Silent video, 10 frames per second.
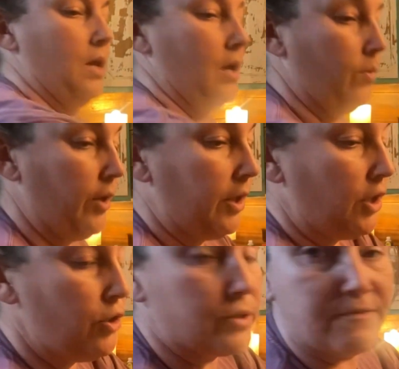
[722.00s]
We're going
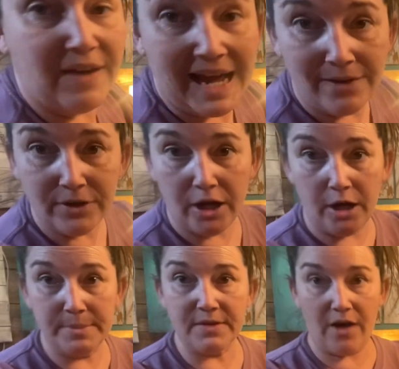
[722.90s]
to use 5
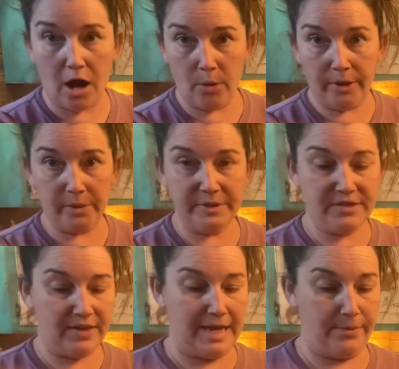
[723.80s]
cups of all-purpose
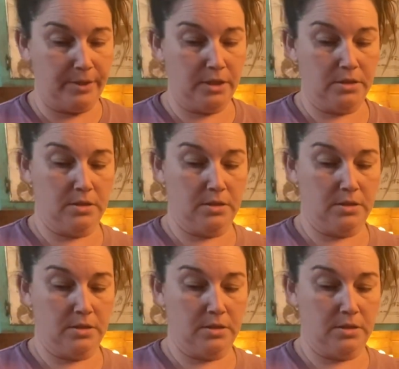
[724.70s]
flour.